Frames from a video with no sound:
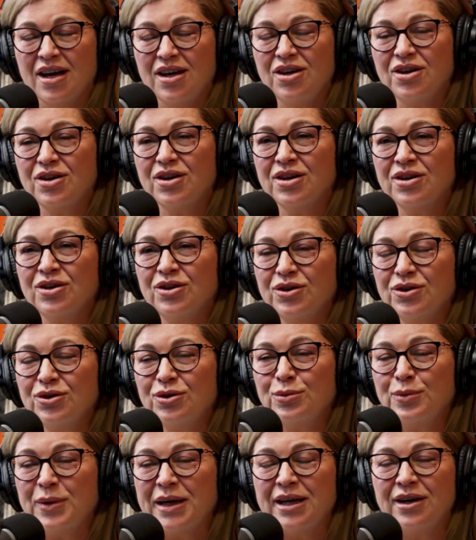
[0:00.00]
You can
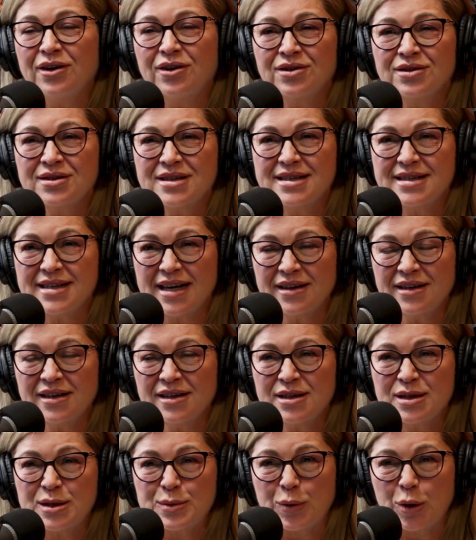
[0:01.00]
Google me on
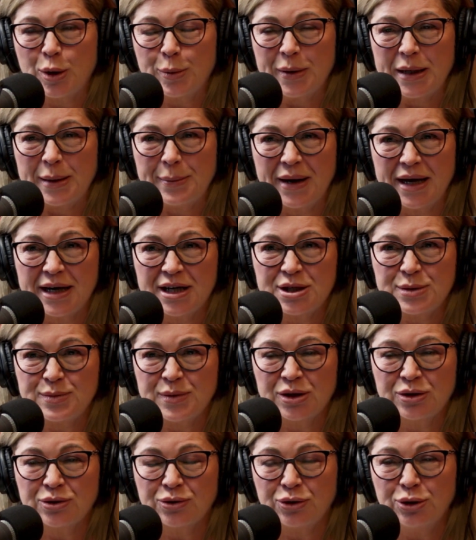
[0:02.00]
Sutherlands Property
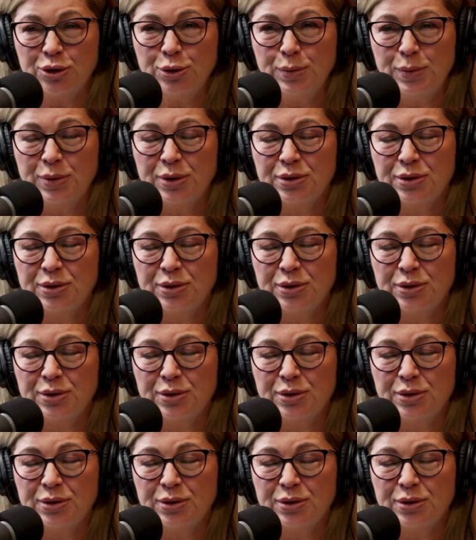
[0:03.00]
Management Group,